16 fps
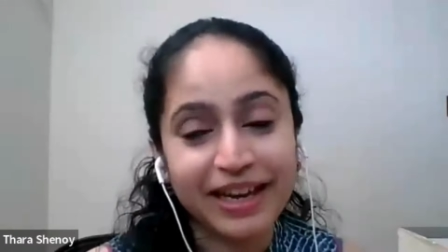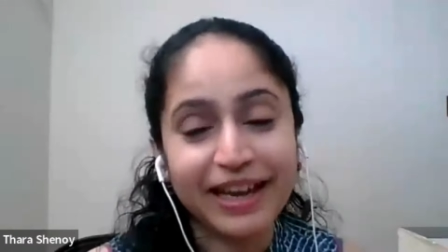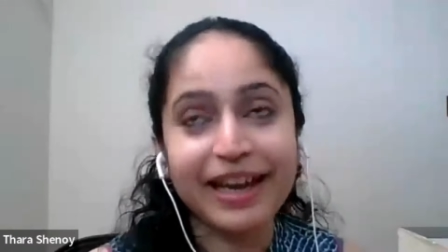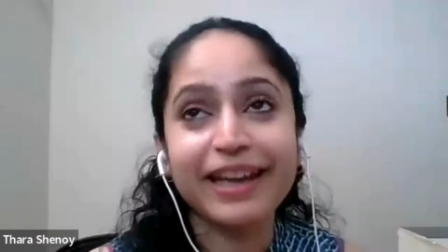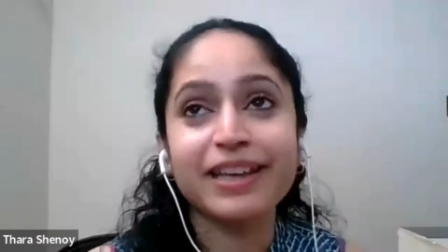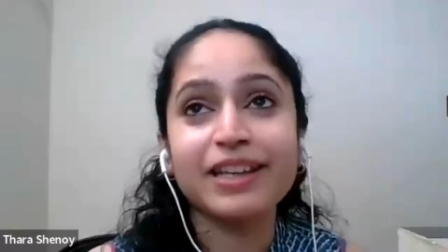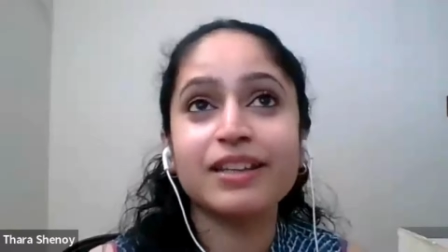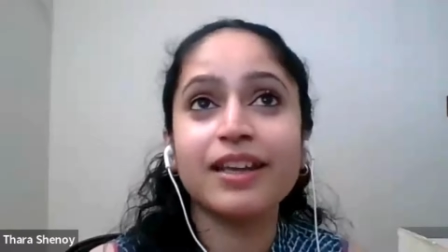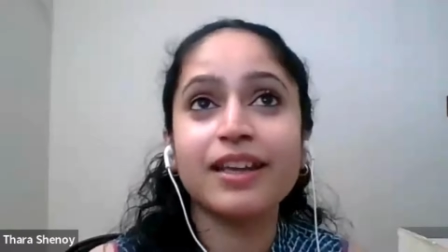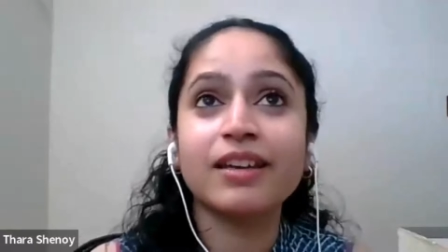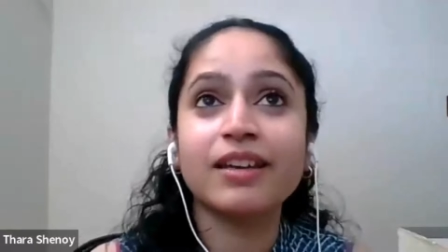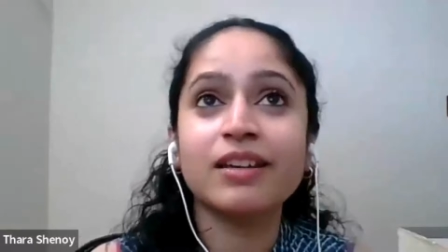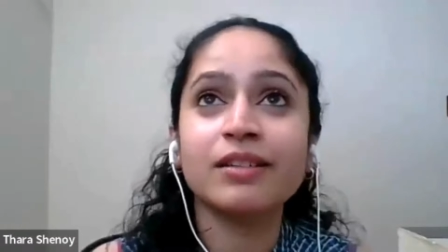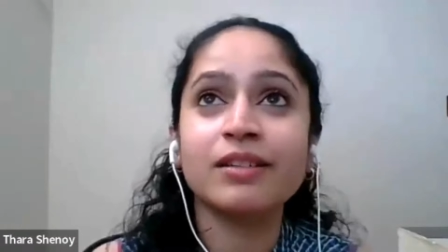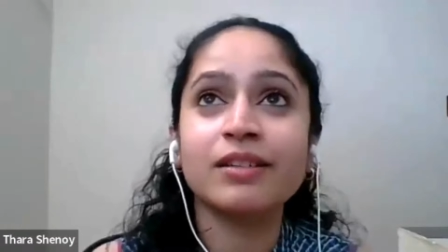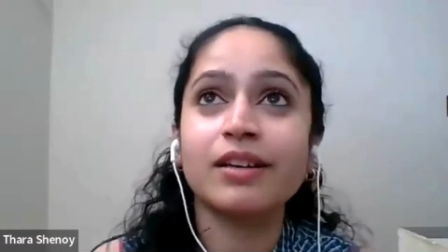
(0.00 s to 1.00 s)
And
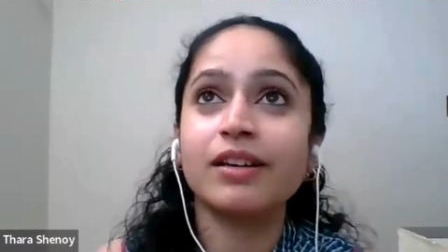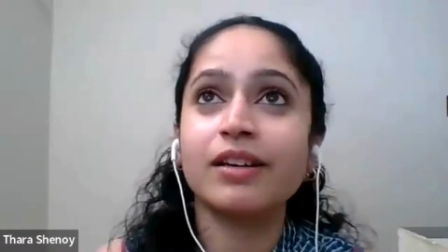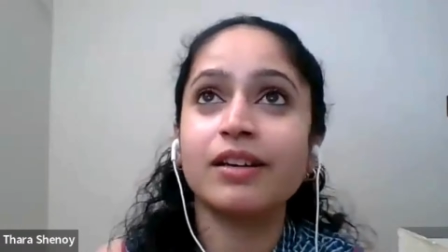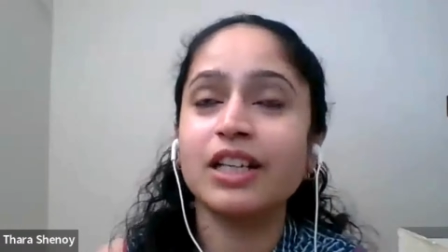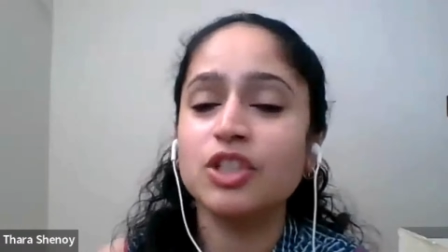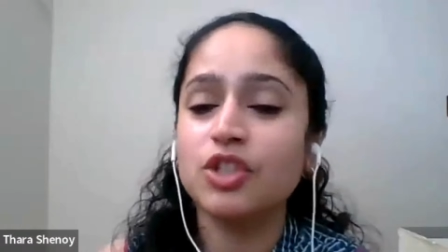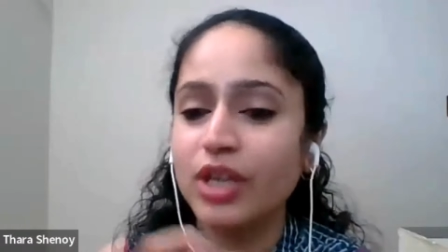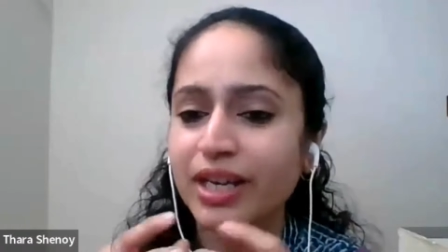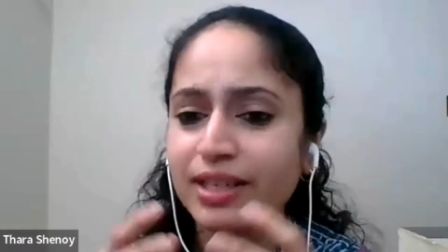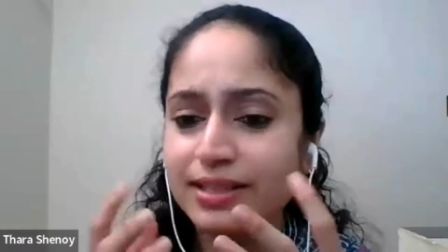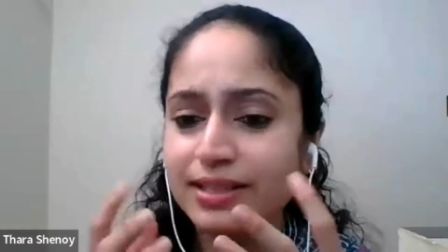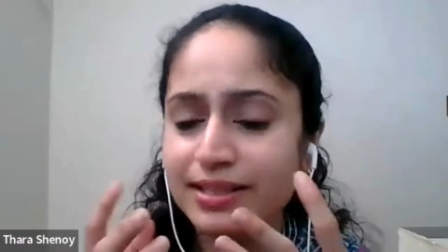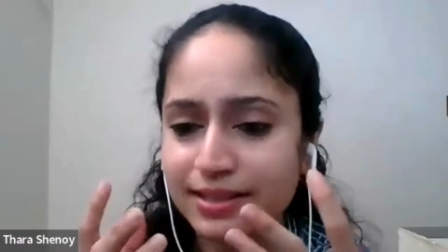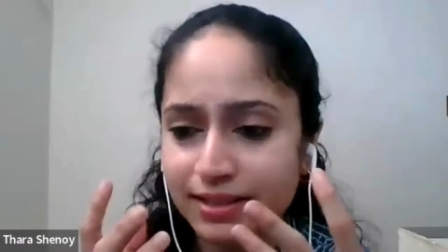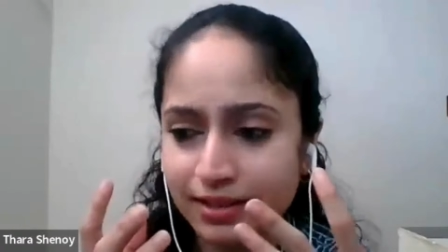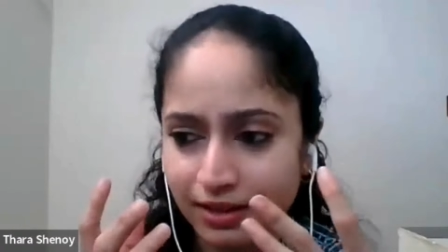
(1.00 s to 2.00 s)
then a
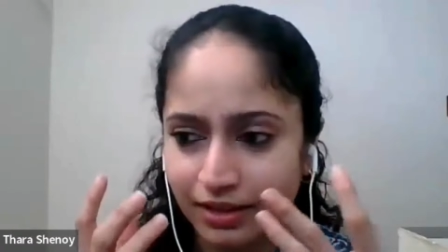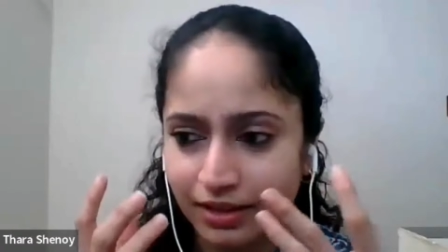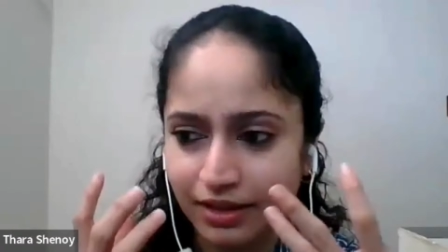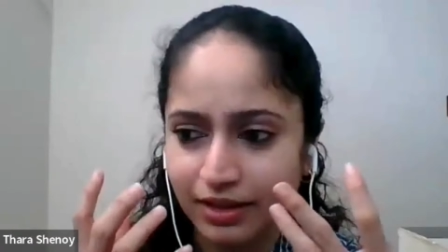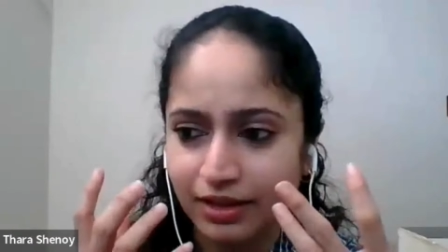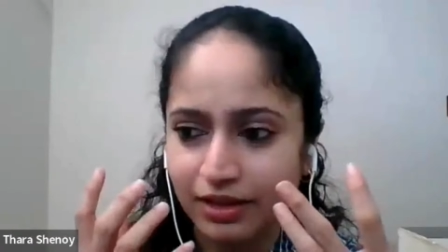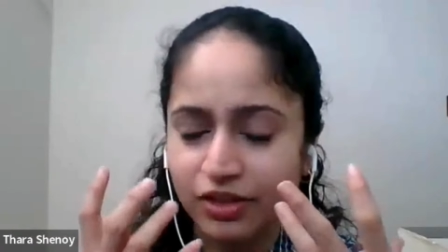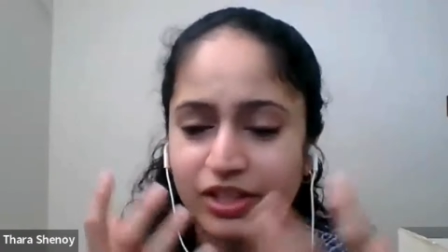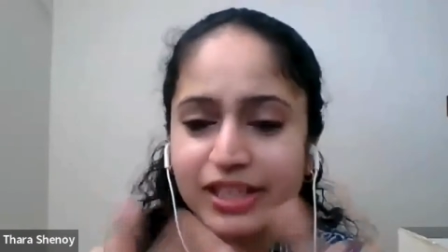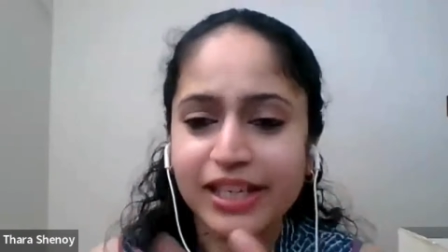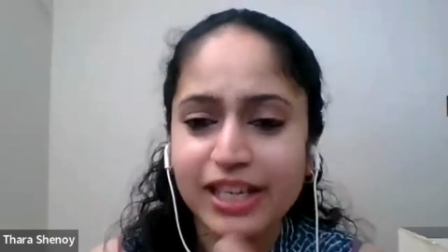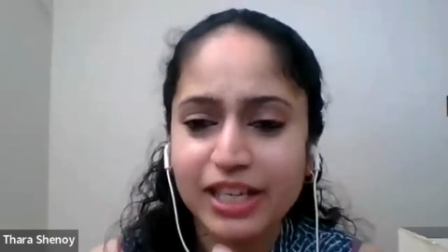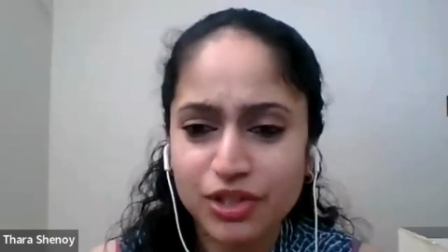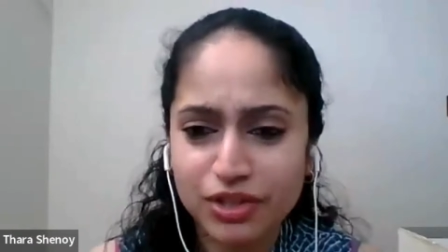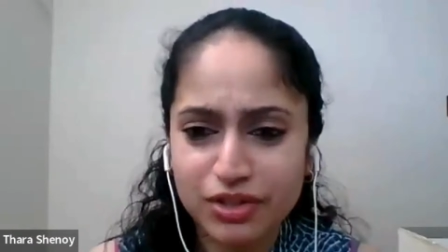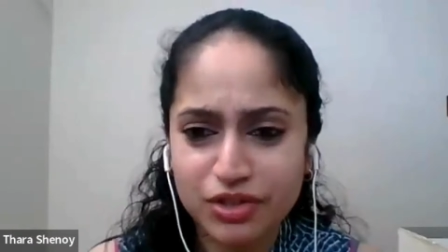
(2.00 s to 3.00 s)
child's
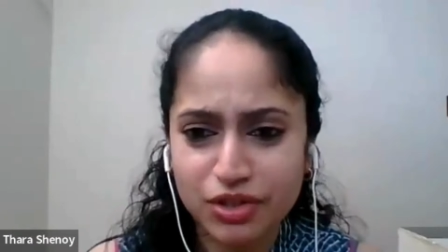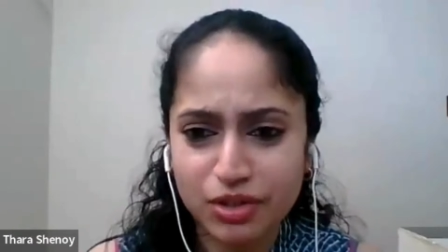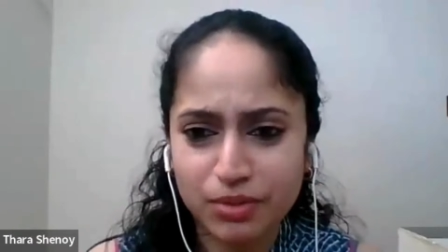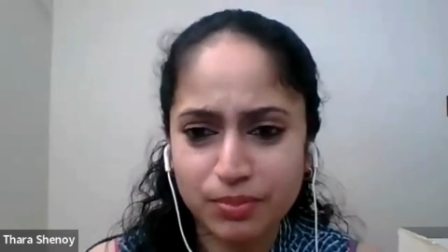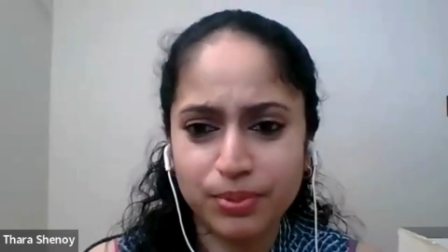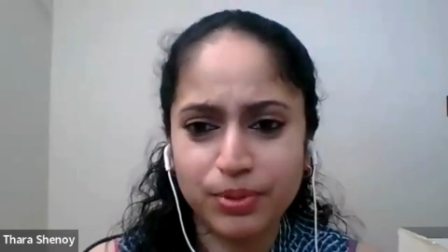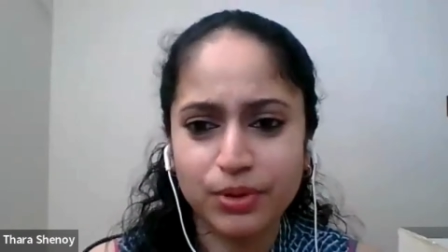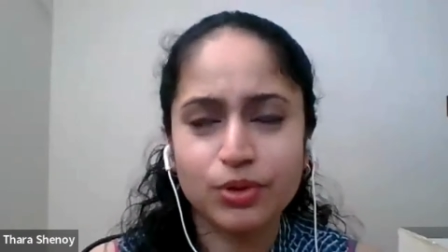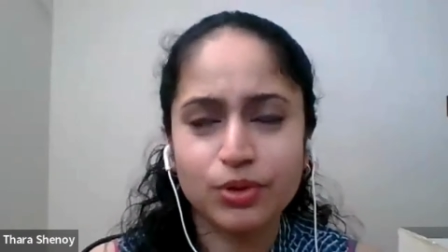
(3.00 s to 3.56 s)
relationship,